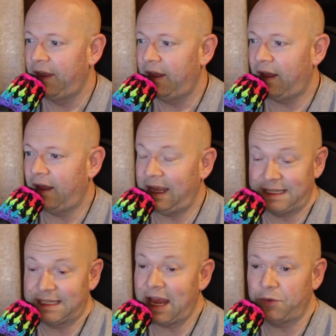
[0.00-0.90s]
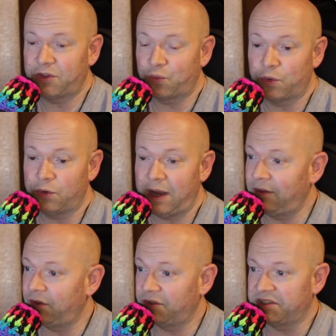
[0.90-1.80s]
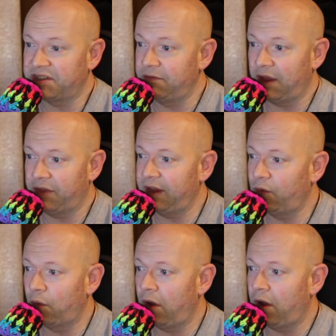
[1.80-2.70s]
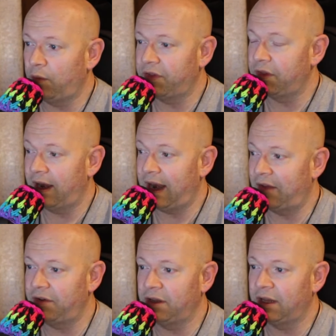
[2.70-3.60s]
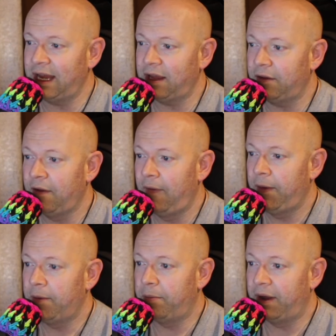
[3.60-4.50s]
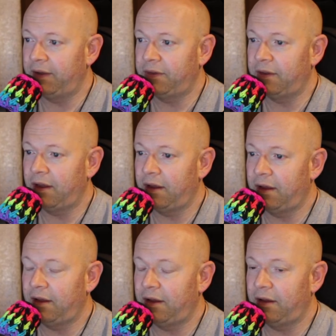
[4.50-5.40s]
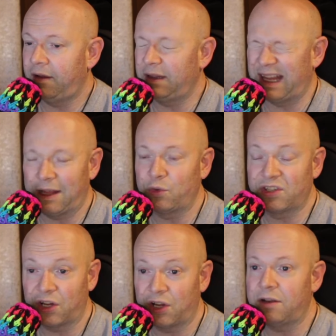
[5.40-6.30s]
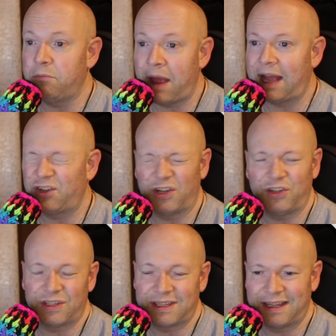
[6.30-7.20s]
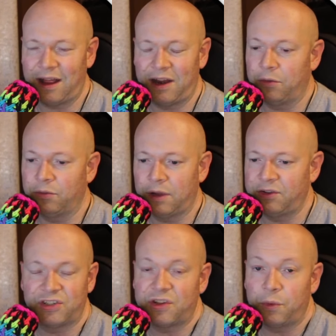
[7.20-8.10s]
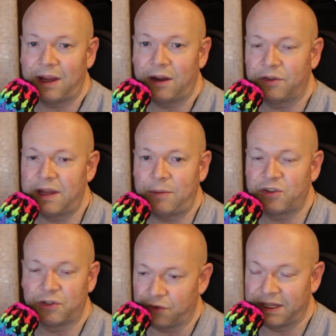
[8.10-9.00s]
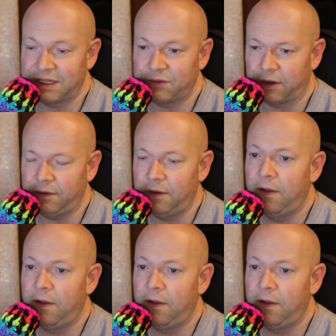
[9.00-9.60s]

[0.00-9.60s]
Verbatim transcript: It sounds rude, and there's nothing wrong with not having to like it. But like, it was a good match. I just don't care for Damage Control. It's fine.